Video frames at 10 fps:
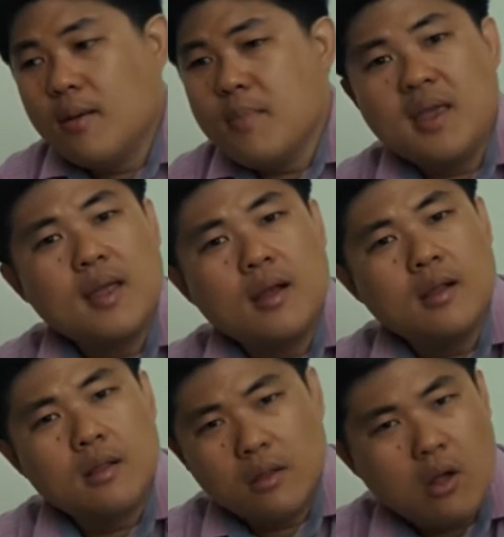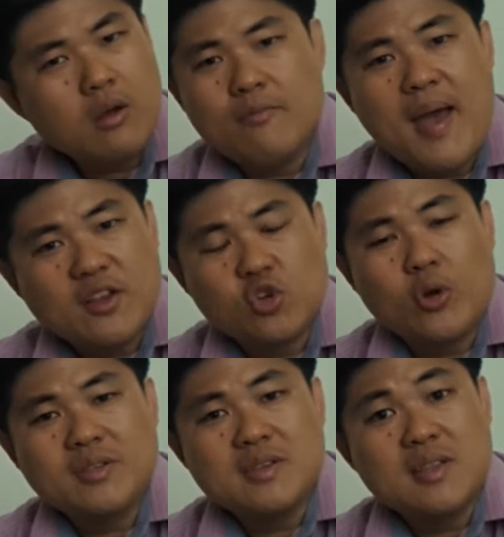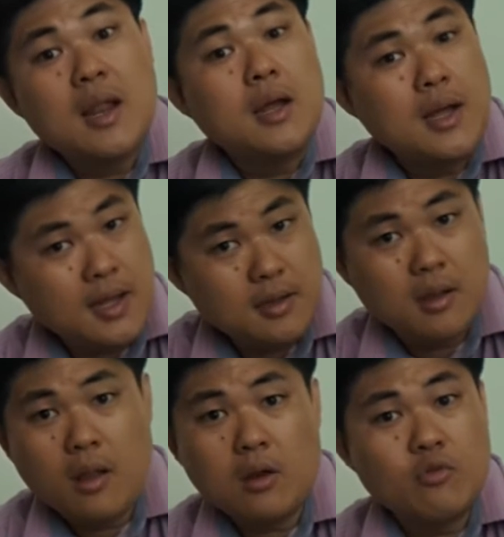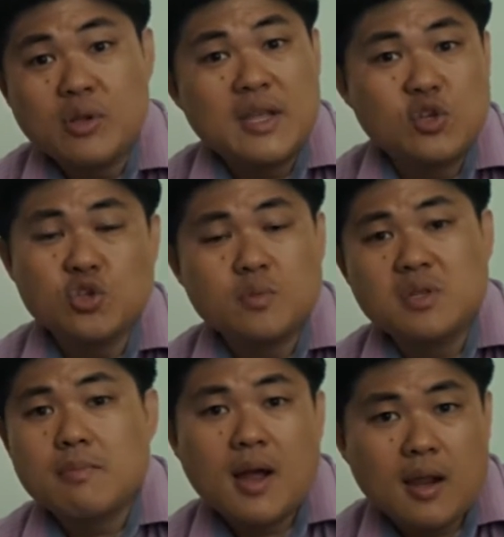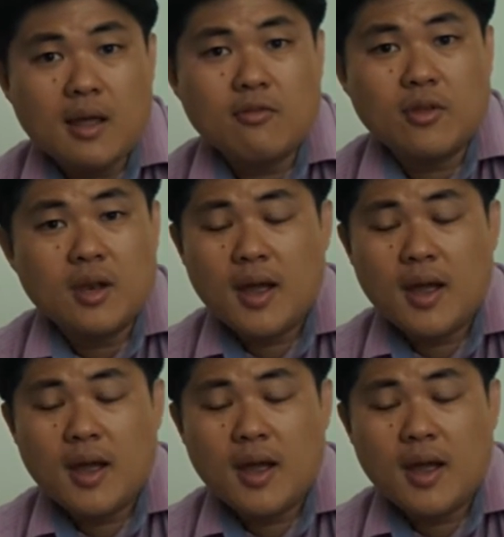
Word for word: making a lot of bad choices that hurt a lot of relationships in my life.